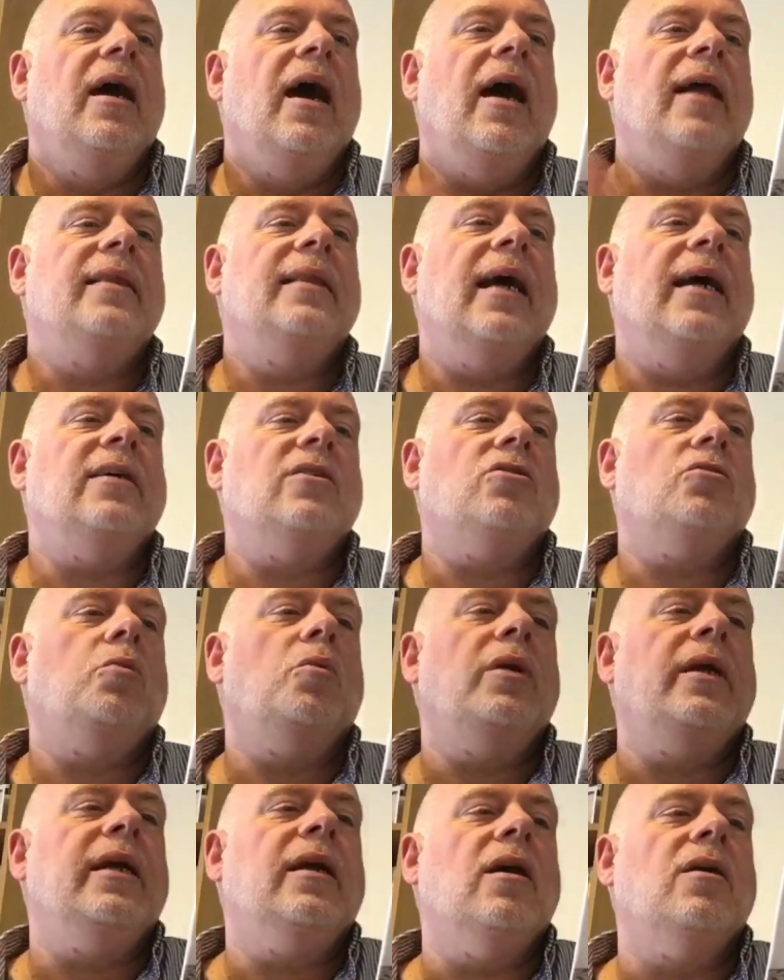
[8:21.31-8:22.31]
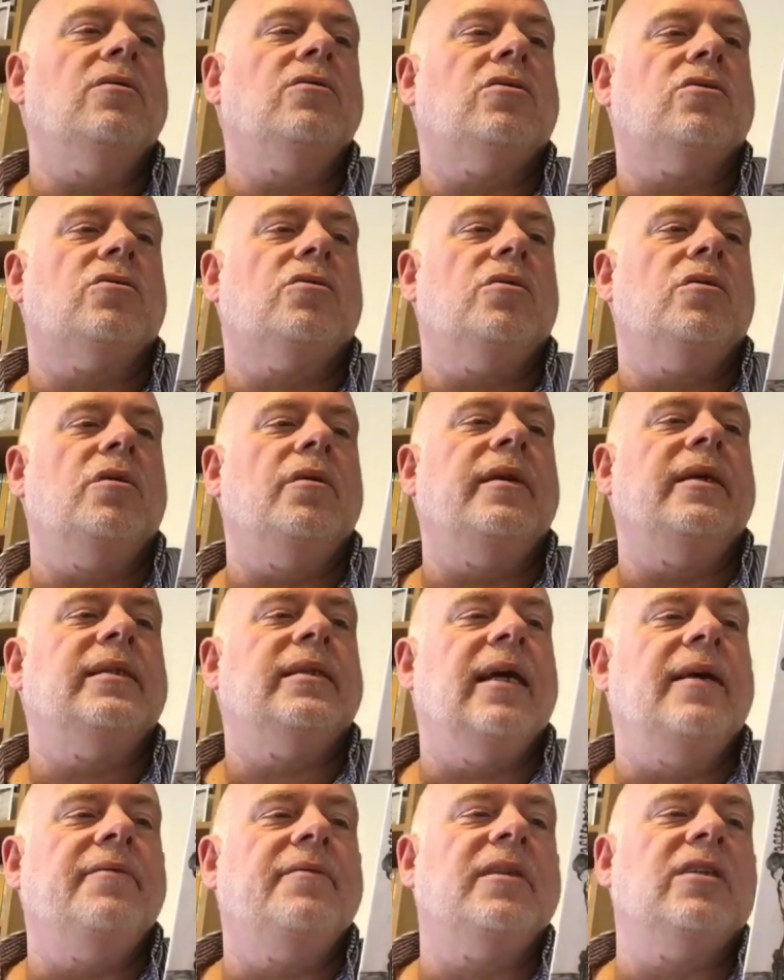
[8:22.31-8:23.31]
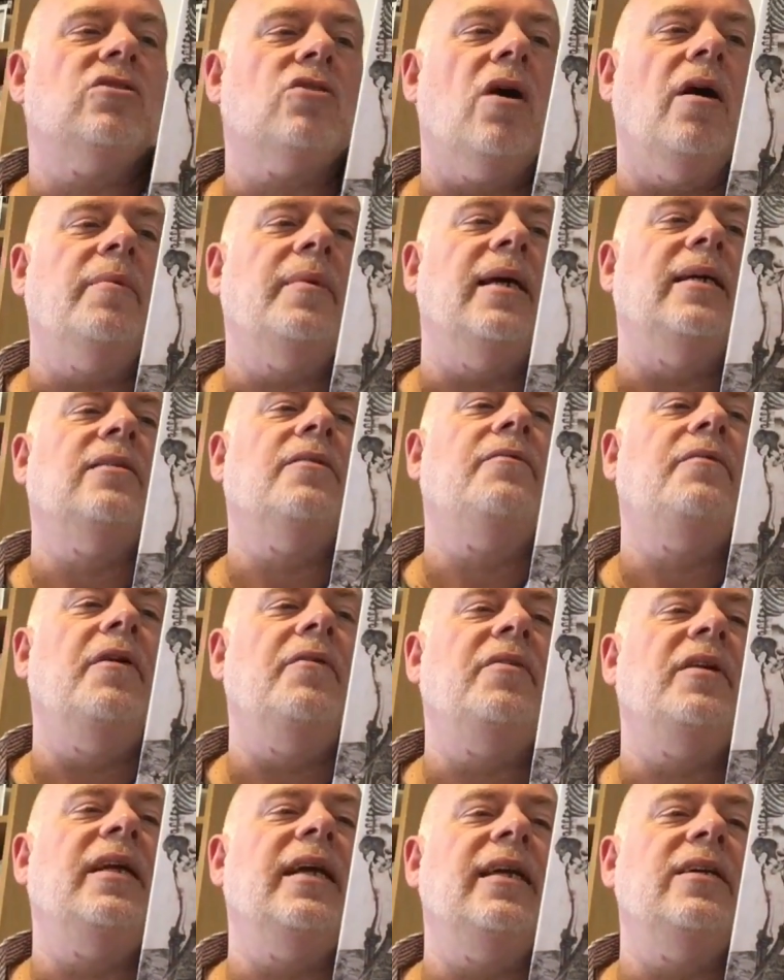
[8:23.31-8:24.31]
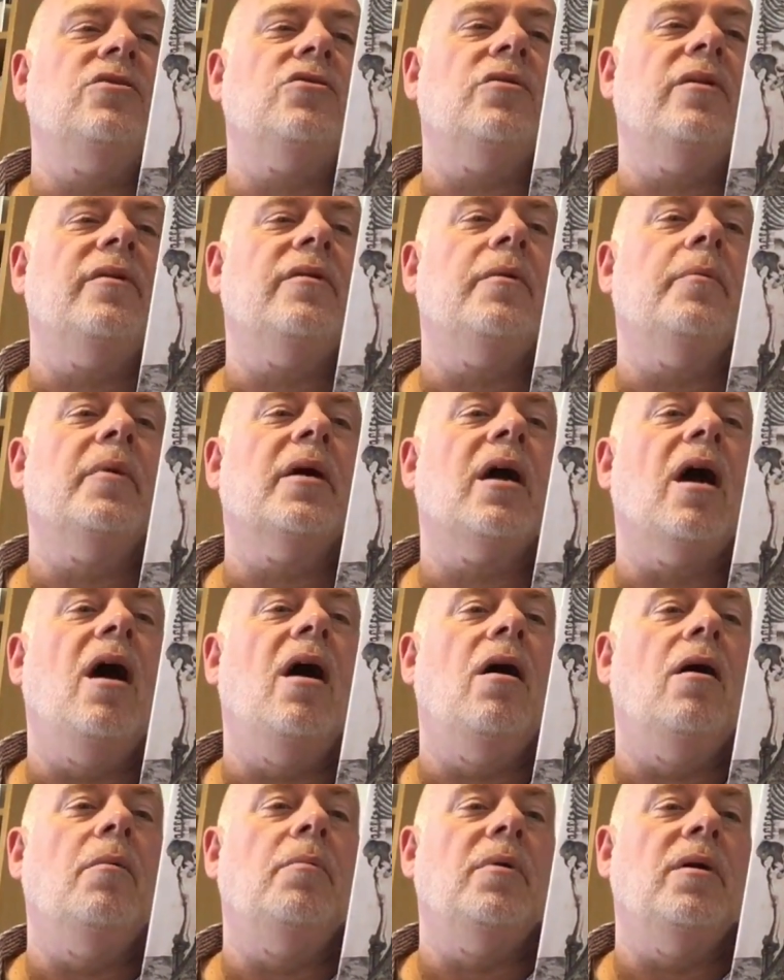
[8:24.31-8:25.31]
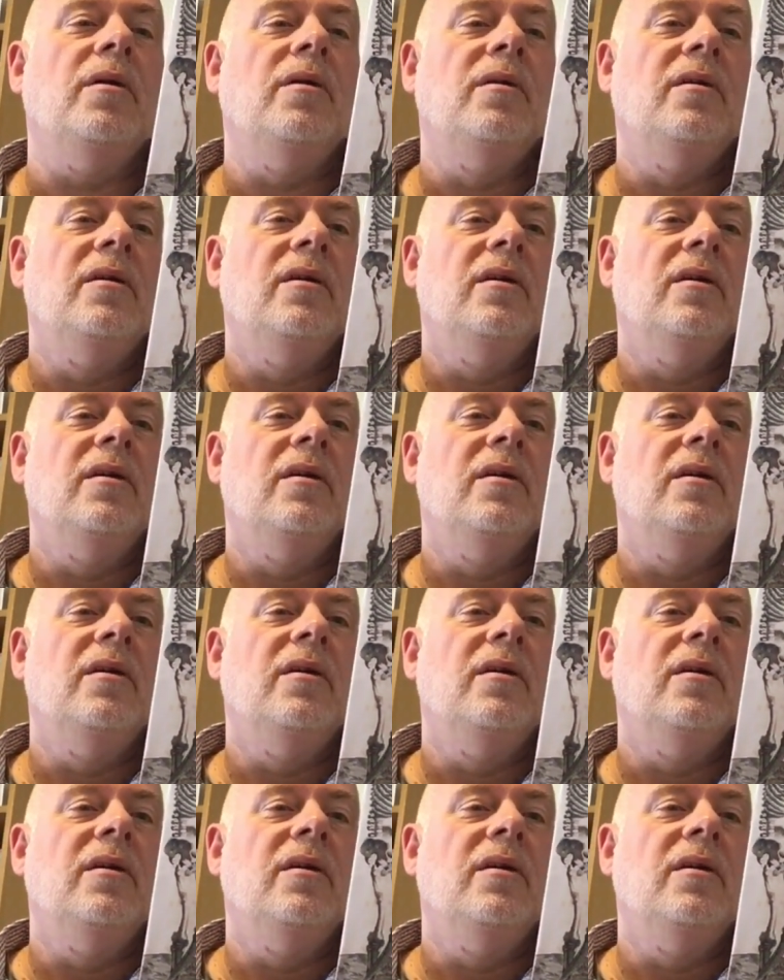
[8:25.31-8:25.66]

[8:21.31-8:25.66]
And that's what he goes through. They've described it as a vivid history of the macabre.